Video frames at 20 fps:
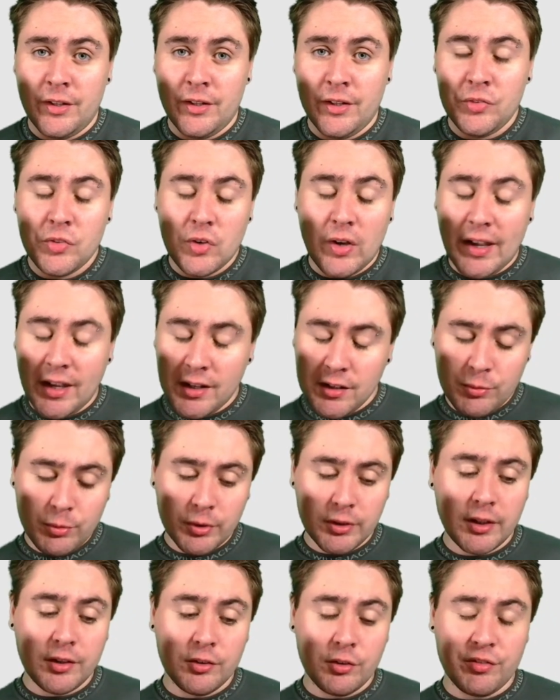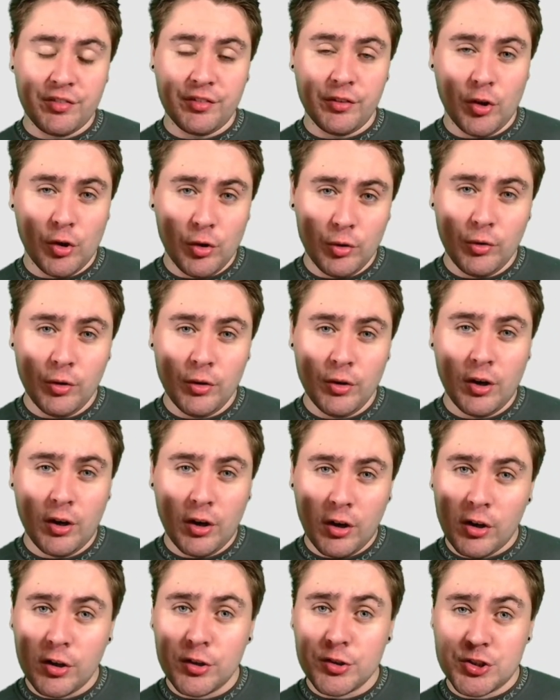Now, anyone that doesn't know,
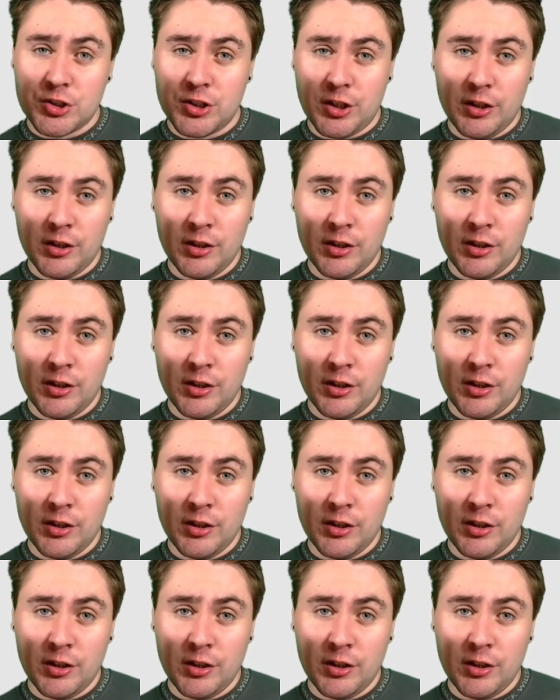Archer